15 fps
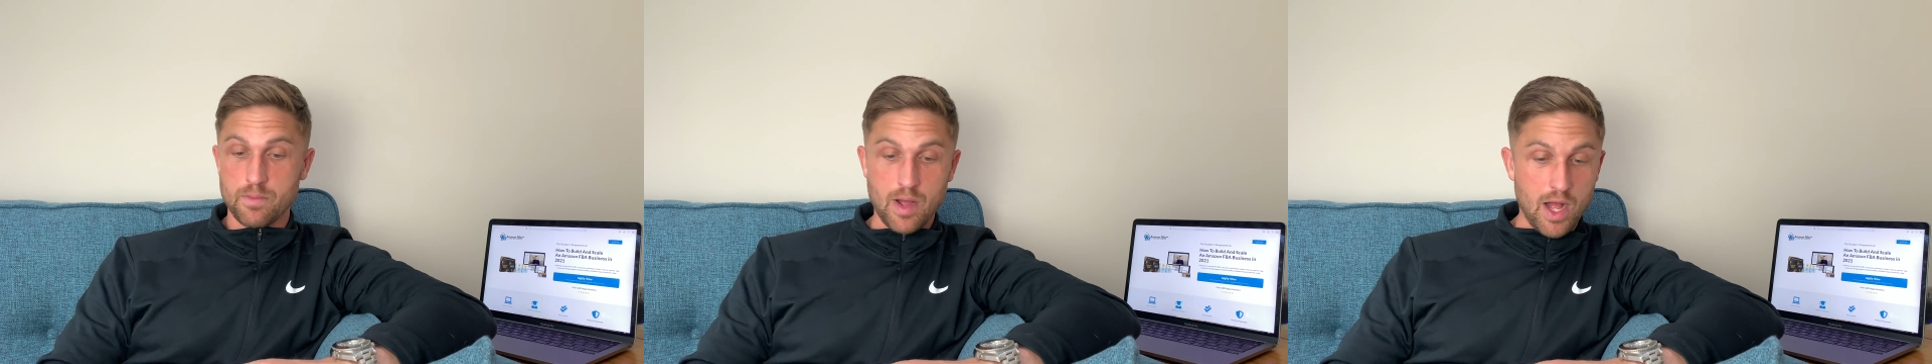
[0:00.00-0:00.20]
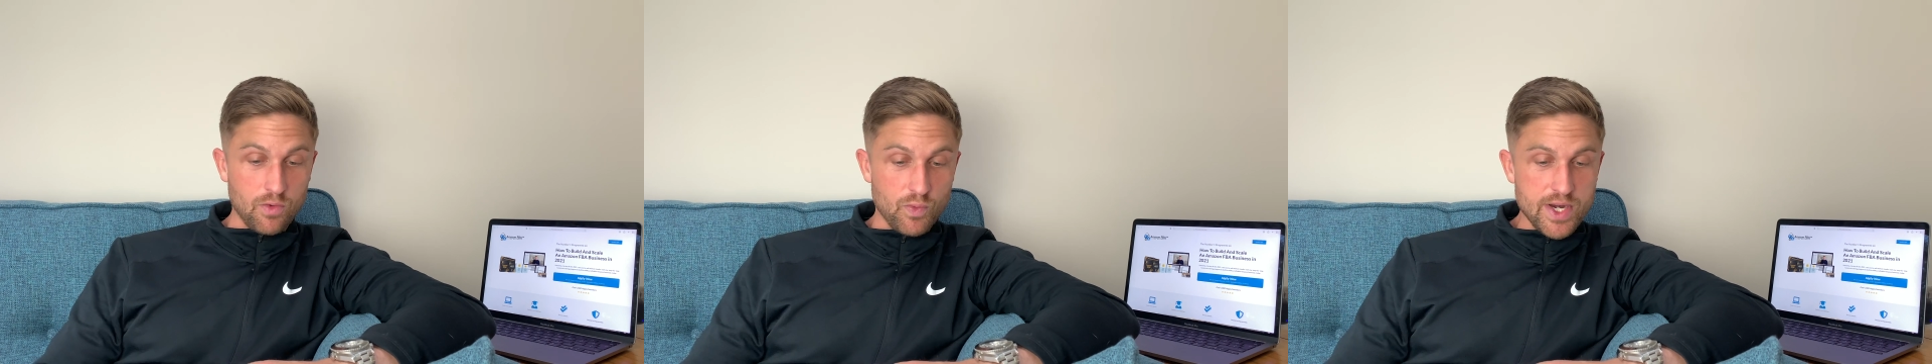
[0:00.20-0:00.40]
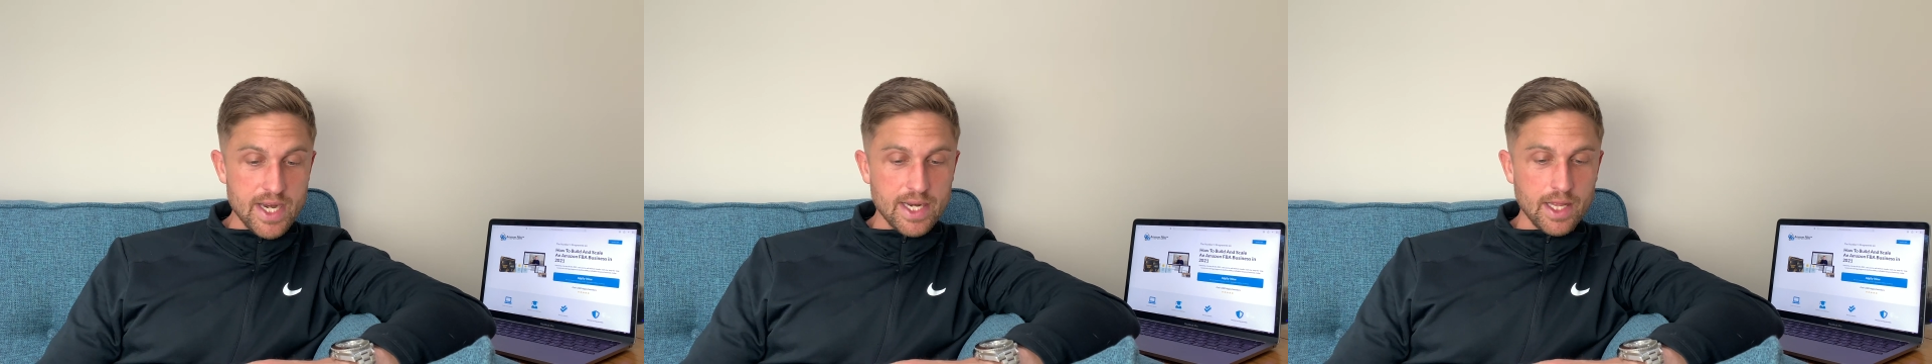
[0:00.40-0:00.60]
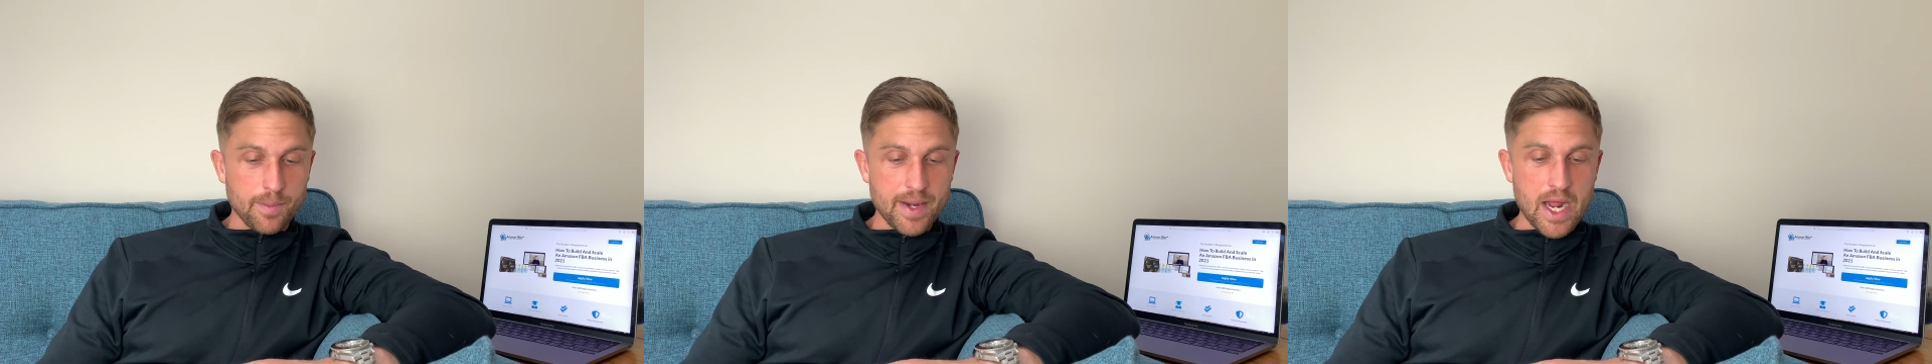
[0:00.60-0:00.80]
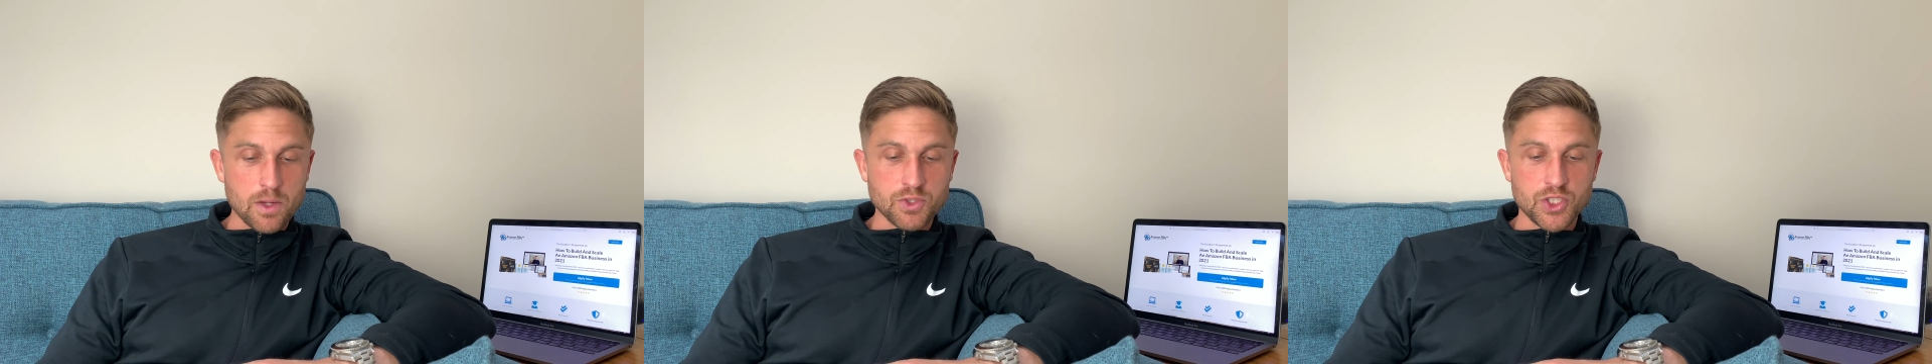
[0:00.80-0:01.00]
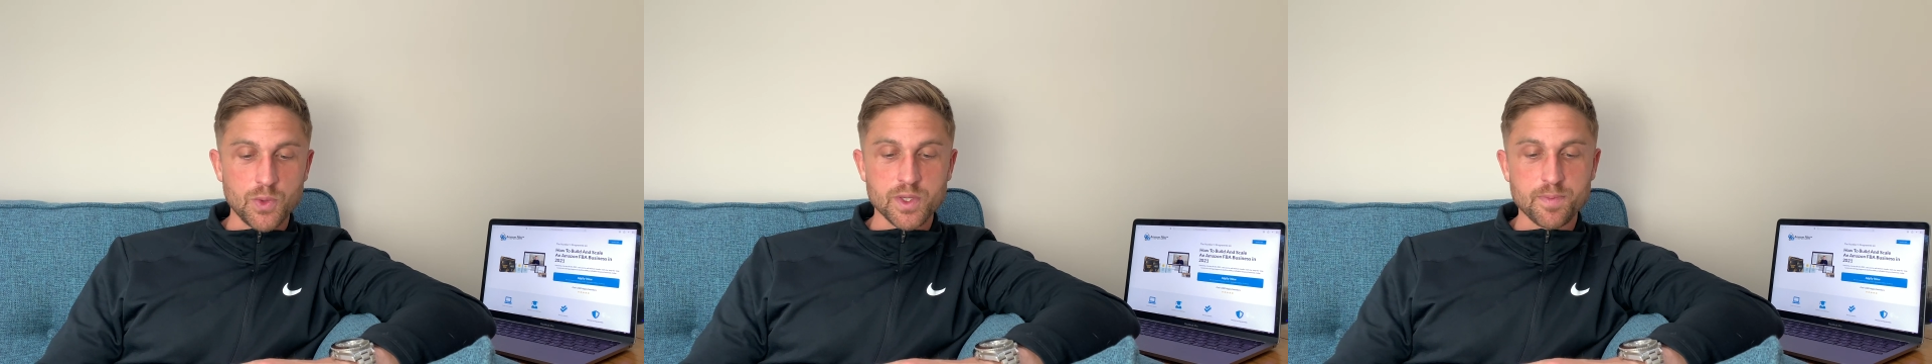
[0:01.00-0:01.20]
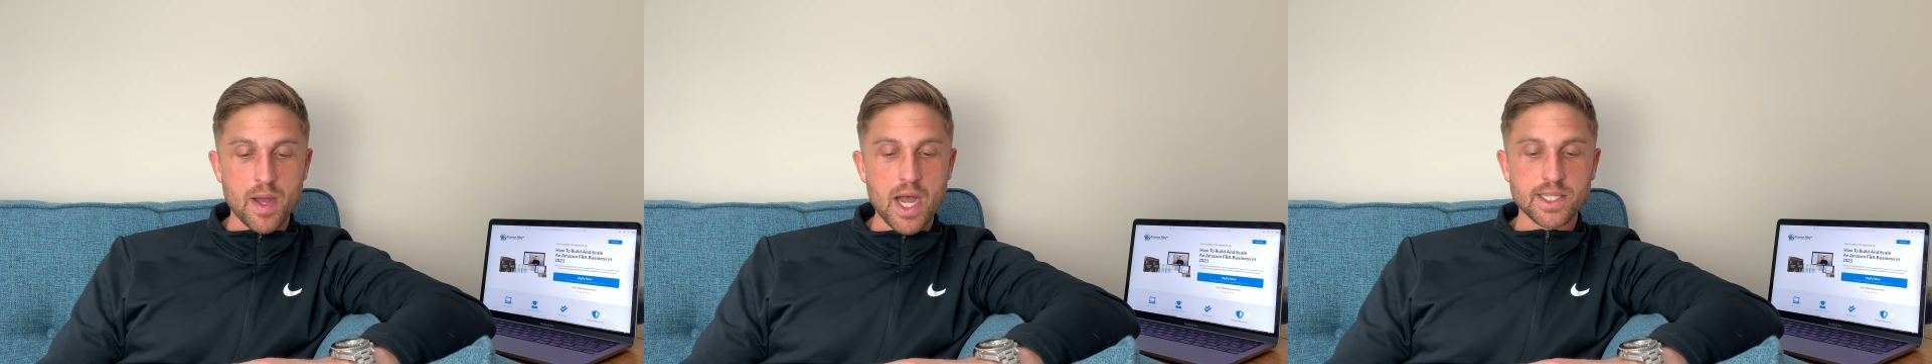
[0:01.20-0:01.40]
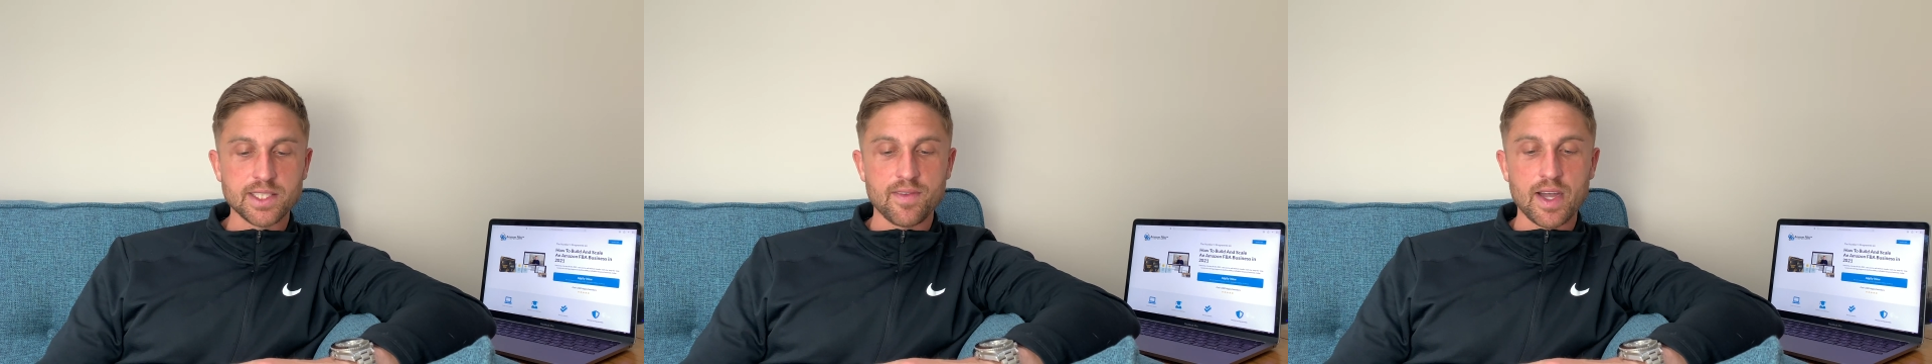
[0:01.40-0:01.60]
I'll read a little bit out to you. As
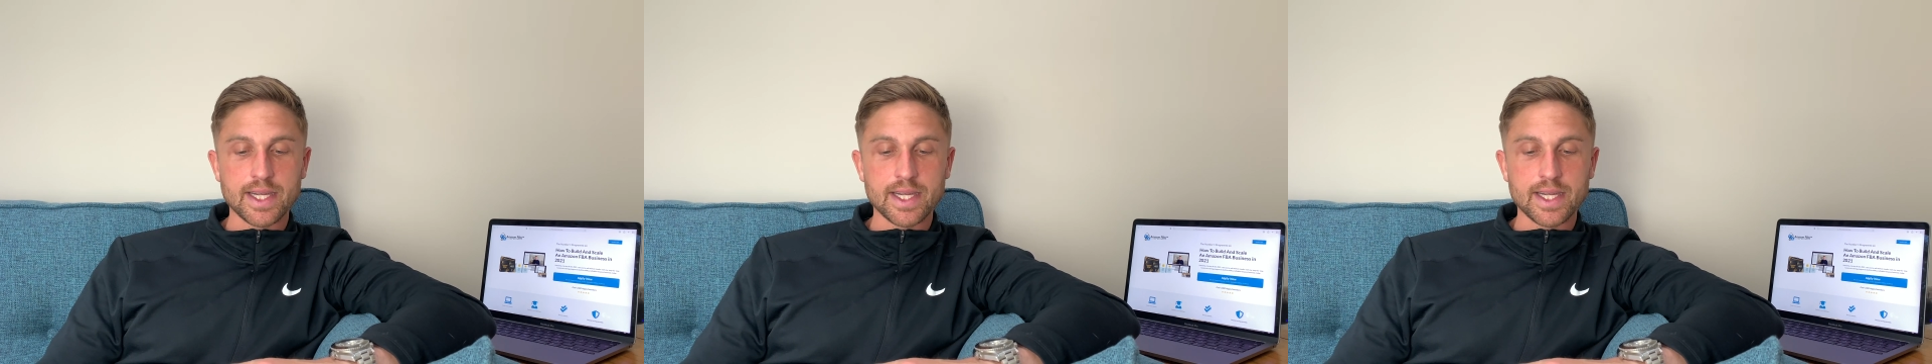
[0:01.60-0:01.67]
part of our